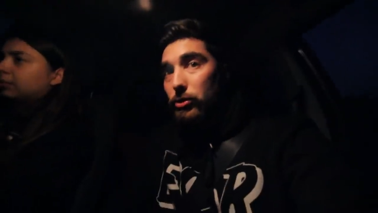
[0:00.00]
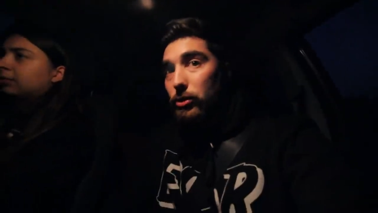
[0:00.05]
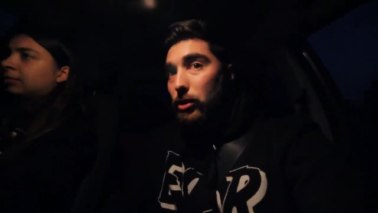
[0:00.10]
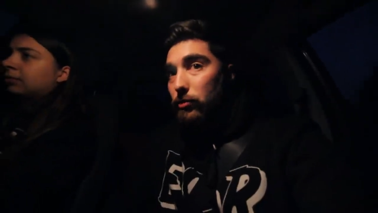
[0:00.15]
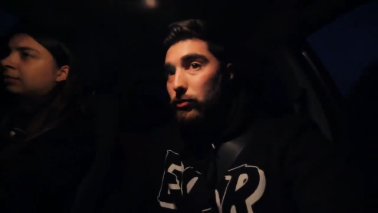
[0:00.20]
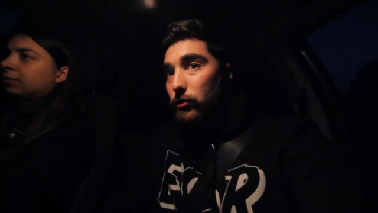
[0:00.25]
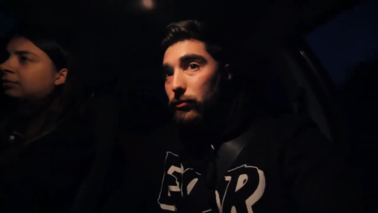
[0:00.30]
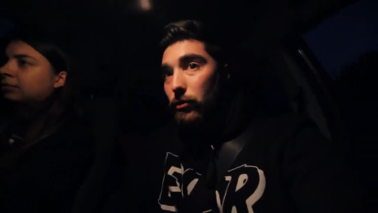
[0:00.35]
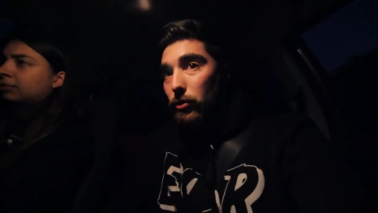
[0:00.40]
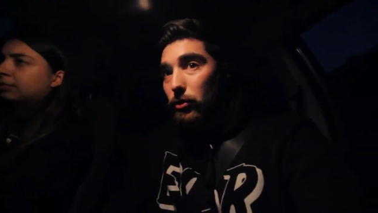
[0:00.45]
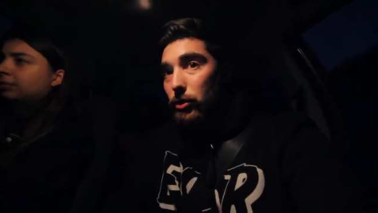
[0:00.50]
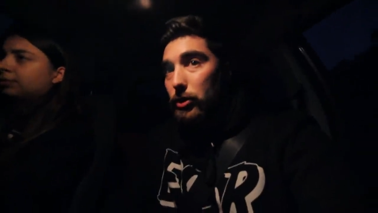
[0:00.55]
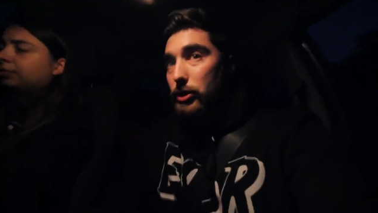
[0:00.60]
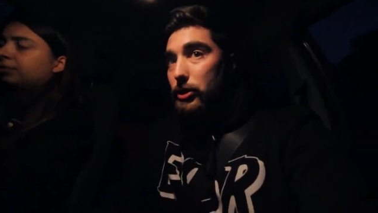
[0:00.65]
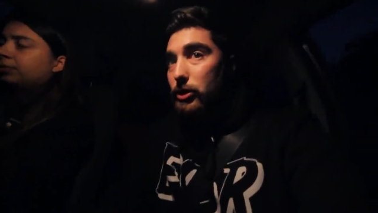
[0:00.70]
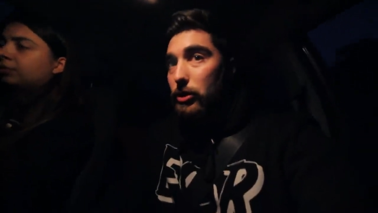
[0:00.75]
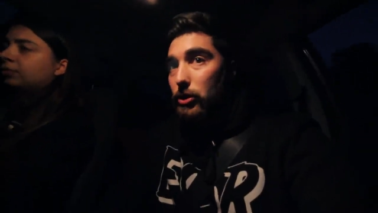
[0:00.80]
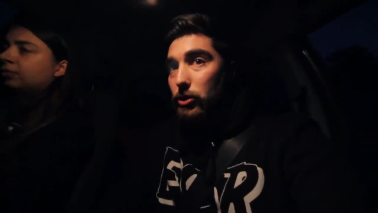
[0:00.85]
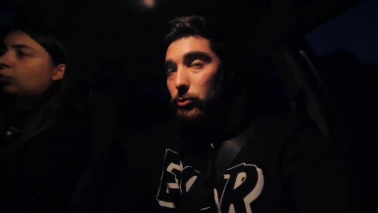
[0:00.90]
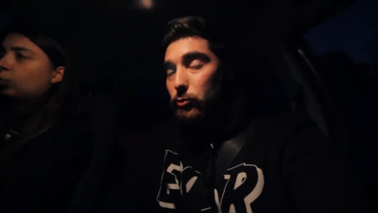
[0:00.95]
Speaker 1: to another
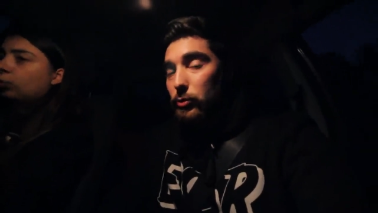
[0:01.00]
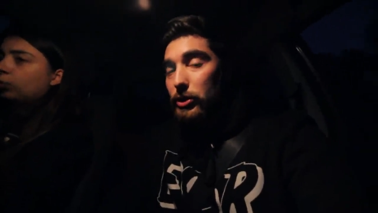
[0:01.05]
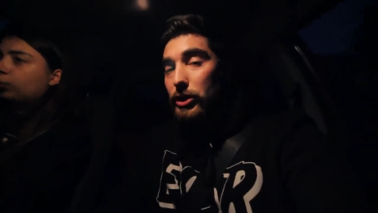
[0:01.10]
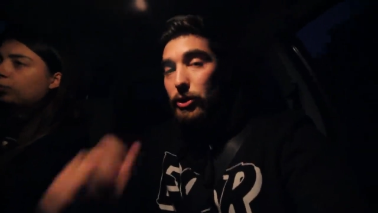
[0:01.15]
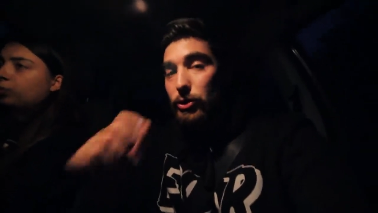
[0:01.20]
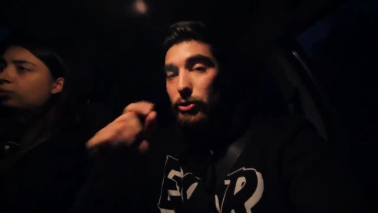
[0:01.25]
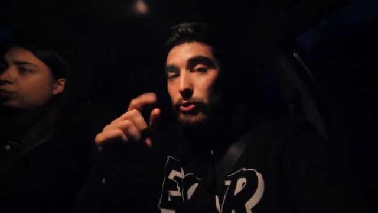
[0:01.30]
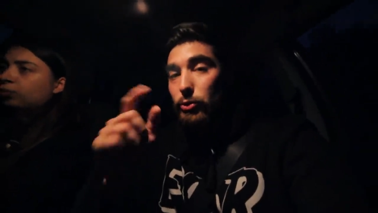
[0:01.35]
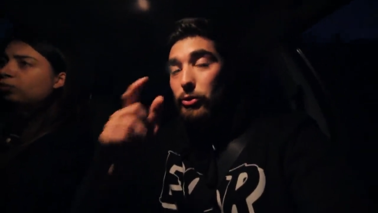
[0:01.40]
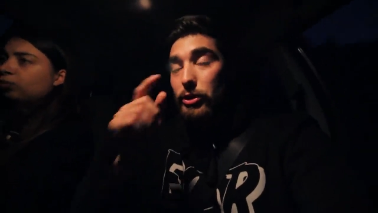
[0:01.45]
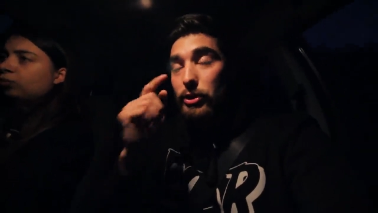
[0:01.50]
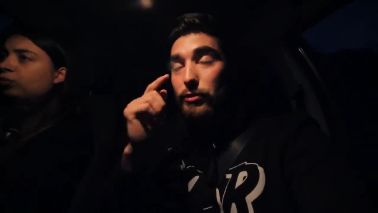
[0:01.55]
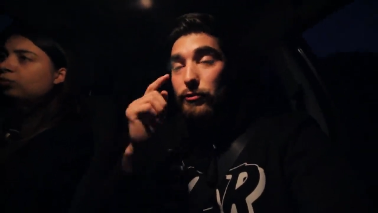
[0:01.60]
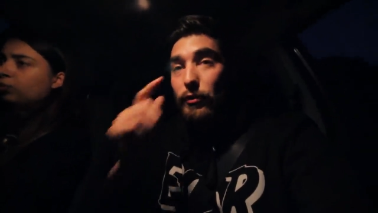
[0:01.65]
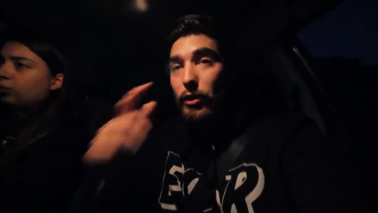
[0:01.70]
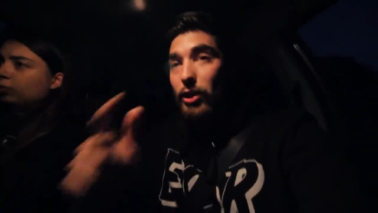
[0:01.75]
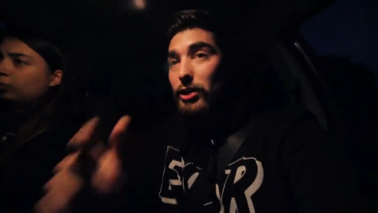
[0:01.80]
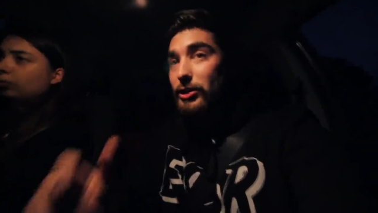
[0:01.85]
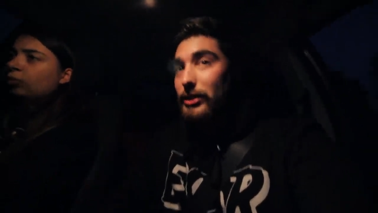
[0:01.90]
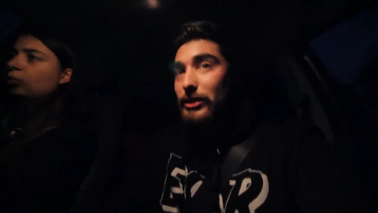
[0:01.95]
forest because we need to do this
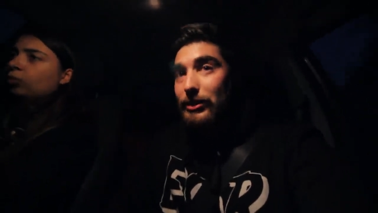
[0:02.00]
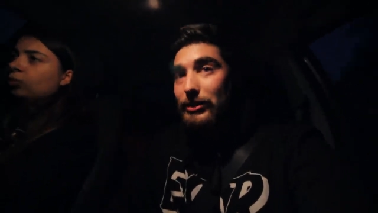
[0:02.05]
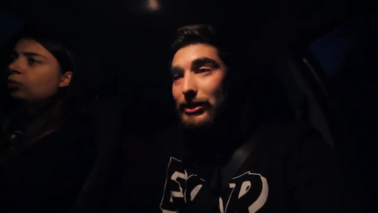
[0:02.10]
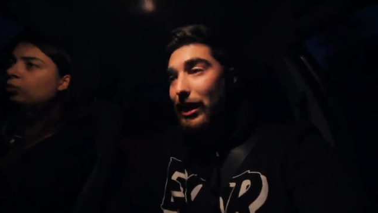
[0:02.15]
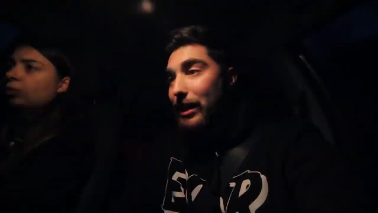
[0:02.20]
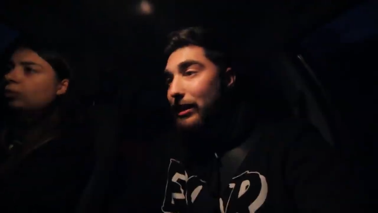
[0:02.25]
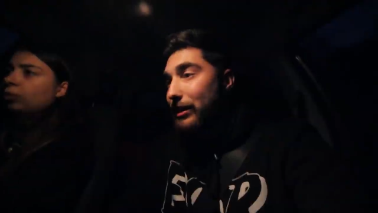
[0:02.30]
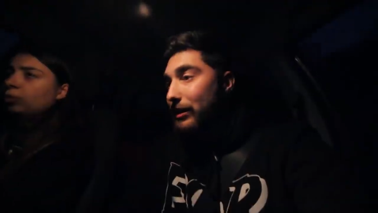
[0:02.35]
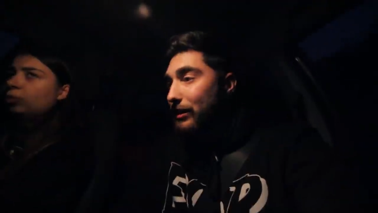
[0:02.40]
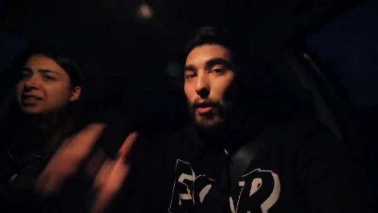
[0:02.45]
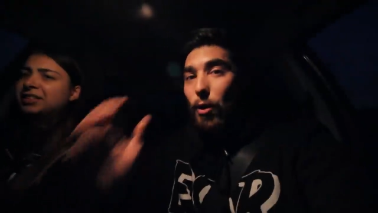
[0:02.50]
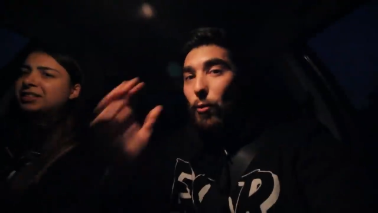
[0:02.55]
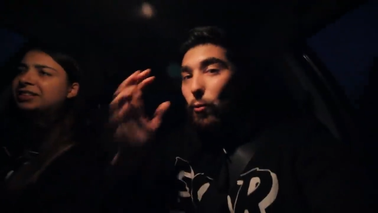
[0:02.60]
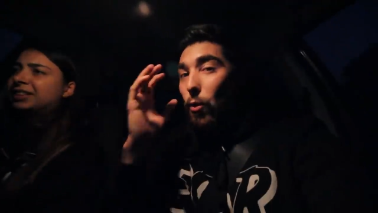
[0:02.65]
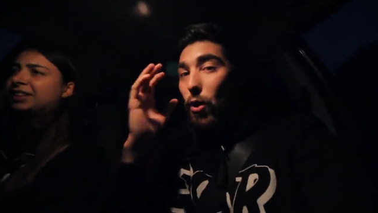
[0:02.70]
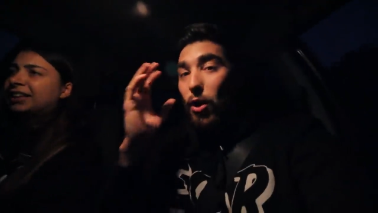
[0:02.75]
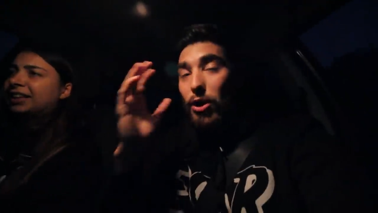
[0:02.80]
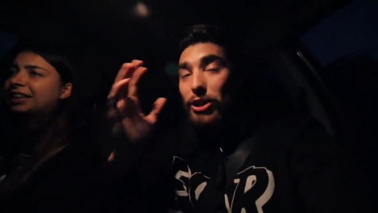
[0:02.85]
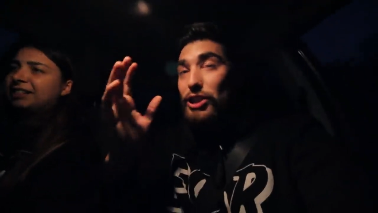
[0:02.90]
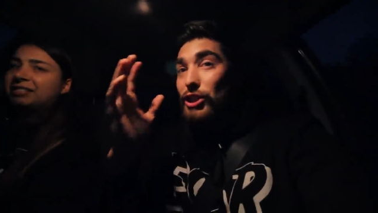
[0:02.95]
first in 10. But oh,
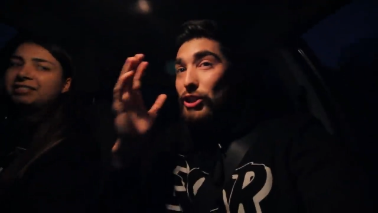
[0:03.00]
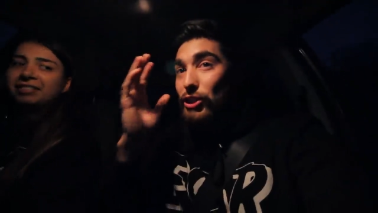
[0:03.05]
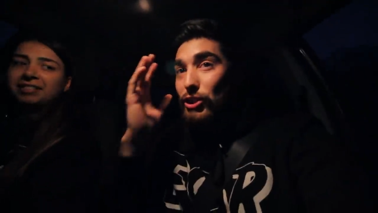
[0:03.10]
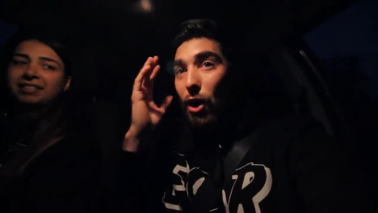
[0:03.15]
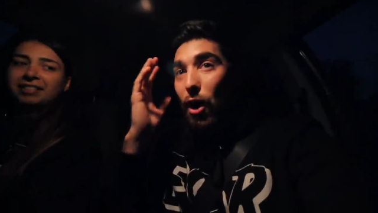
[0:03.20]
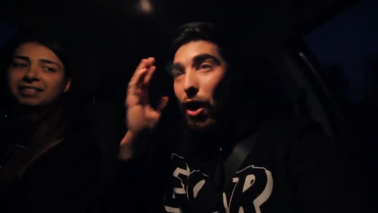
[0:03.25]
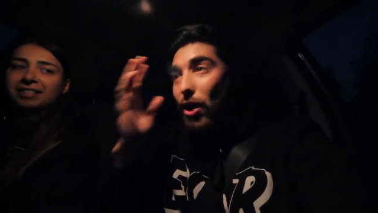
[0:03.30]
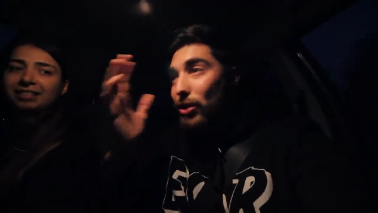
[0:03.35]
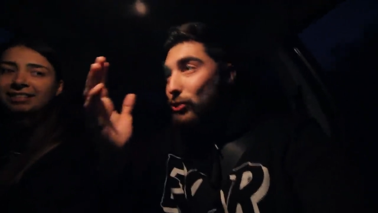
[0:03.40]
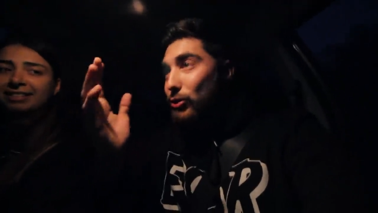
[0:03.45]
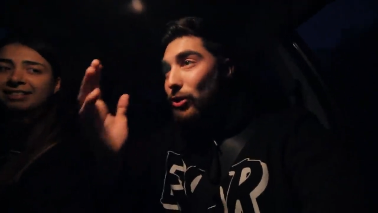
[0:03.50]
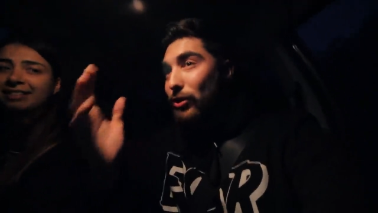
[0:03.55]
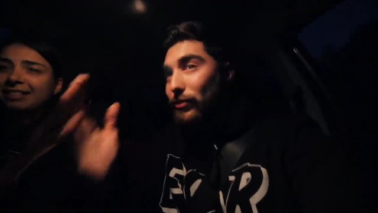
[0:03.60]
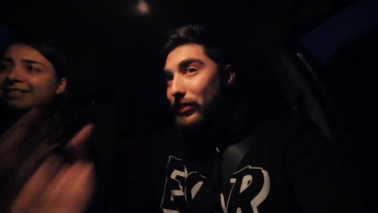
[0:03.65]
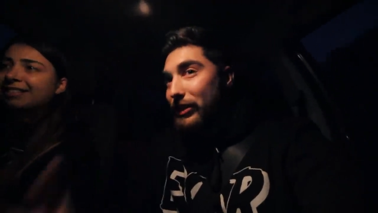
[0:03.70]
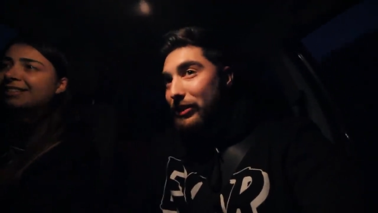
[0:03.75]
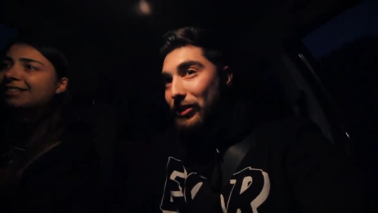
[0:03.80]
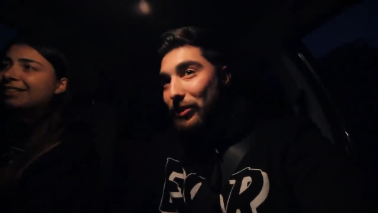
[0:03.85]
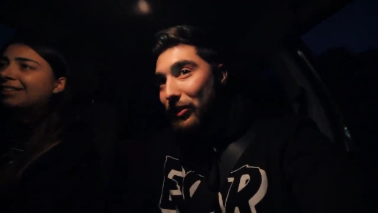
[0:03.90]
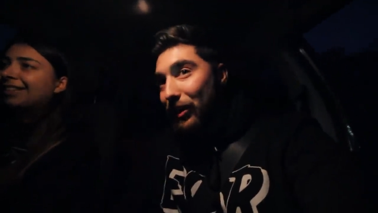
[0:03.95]
what a start to a
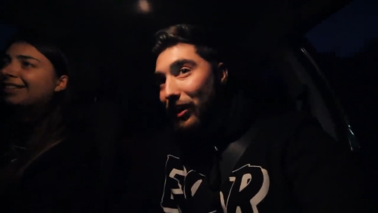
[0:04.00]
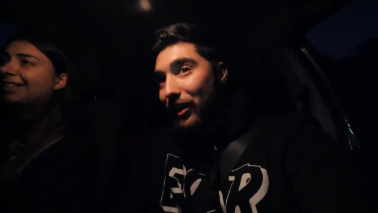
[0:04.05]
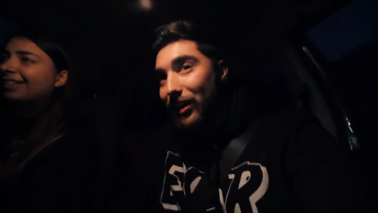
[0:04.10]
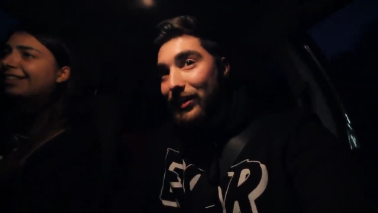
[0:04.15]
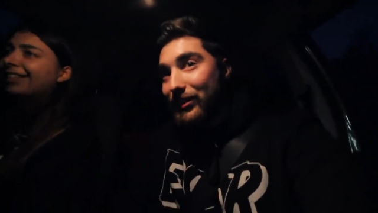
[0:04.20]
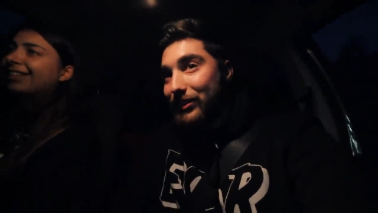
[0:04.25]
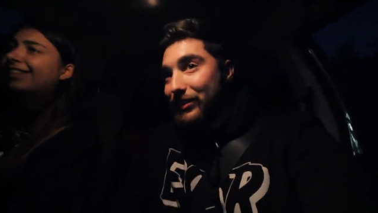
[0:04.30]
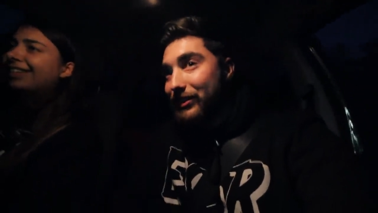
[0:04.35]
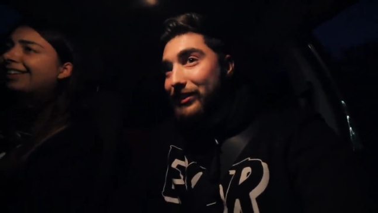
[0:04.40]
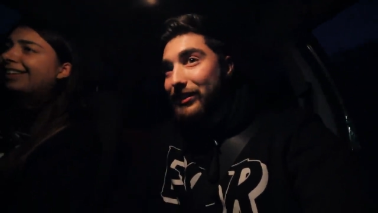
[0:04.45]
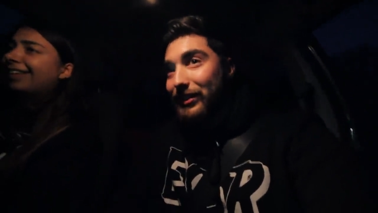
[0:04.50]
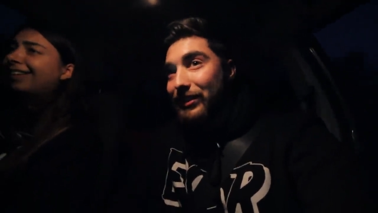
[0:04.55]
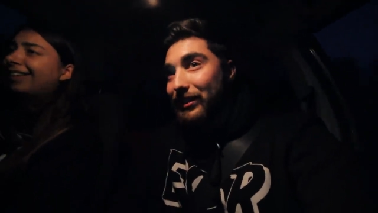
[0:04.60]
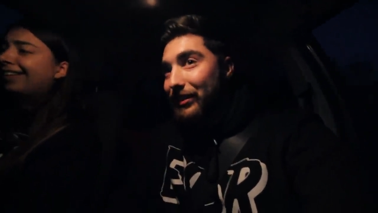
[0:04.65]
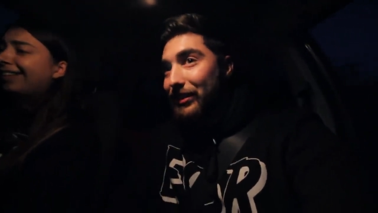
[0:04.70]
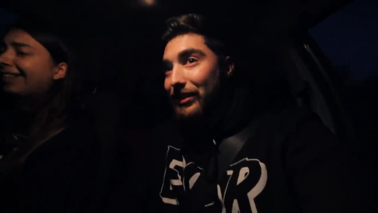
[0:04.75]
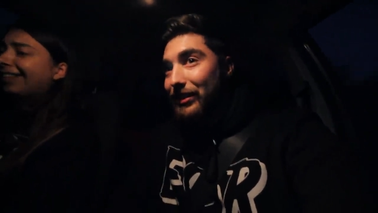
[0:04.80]
video, guys.